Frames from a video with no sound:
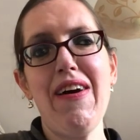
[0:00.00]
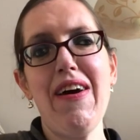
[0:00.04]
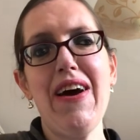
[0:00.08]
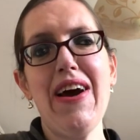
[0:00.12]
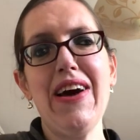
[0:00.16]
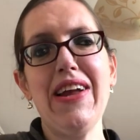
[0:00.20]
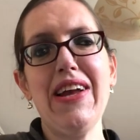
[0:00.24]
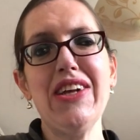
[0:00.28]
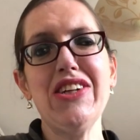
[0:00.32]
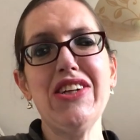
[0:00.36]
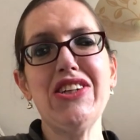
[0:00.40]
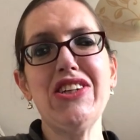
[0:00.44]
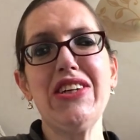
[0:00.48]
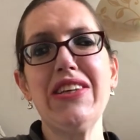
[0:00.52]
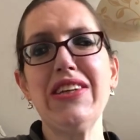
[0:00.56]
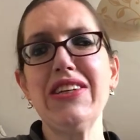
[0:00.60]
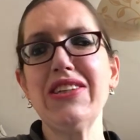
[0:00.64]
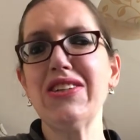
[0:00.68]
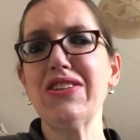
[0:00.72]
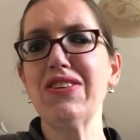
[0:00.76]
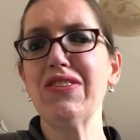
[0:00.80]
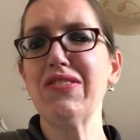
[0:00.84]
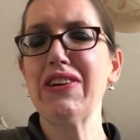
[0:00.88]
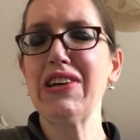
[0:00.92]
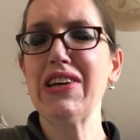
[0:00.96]
And actually this
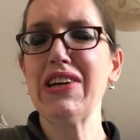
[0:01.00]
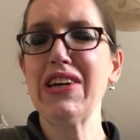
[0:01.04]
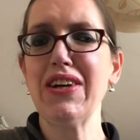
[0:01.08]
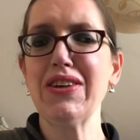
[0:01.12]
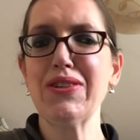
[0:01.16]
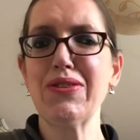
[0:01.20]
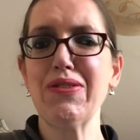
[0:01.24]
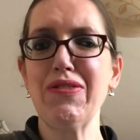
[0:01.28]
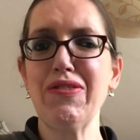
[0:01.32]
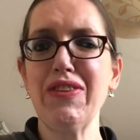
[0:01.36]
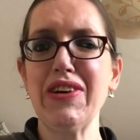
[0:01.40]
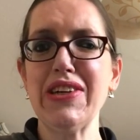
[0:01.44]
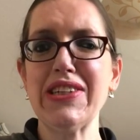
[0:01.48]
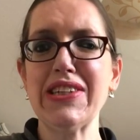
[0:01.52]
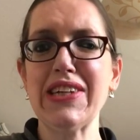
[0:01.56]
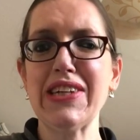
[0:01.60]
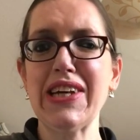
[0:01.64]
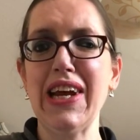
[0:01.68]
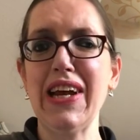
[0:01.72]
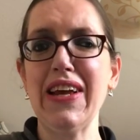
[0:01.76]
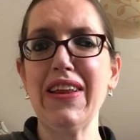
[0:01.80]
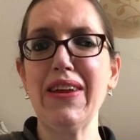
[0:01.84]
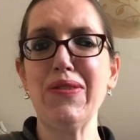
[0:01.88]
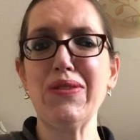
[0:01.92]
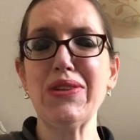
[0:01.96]
story goes to
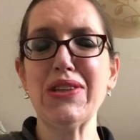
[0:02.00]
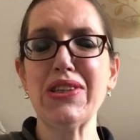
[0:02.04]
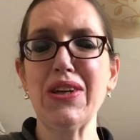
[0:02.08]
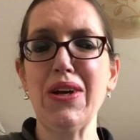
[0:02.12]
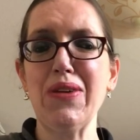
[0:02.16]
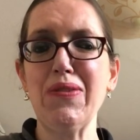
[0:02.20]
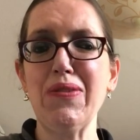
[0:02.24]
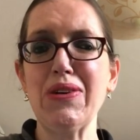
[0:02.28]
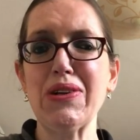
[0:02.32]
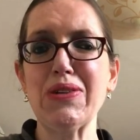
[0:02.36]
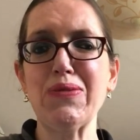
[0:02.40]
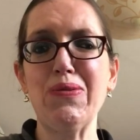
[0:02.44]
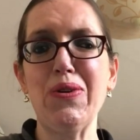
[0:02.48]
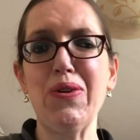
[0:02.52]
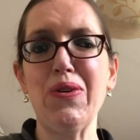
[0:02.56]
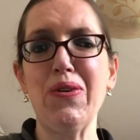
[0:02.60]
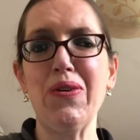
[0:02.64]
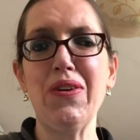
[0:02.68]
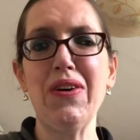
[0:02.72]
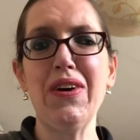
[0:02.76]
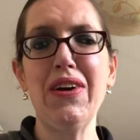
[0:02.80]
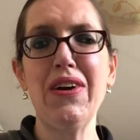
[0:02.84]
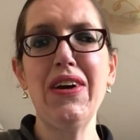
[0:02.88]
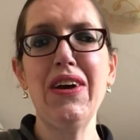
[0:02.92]
investigate there was so much more.